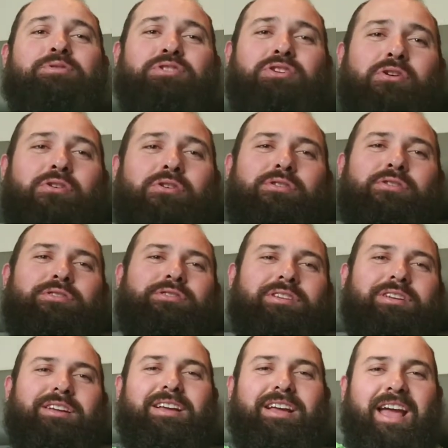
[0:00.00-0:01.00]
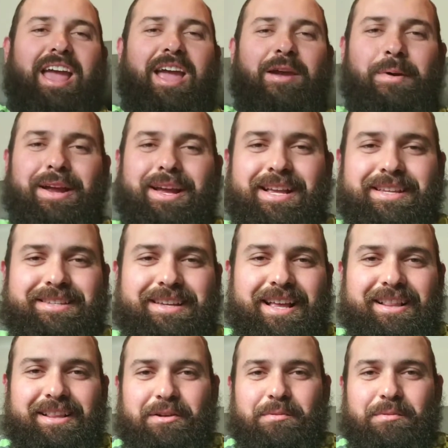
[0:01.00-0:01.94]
I'm sure everybody gets that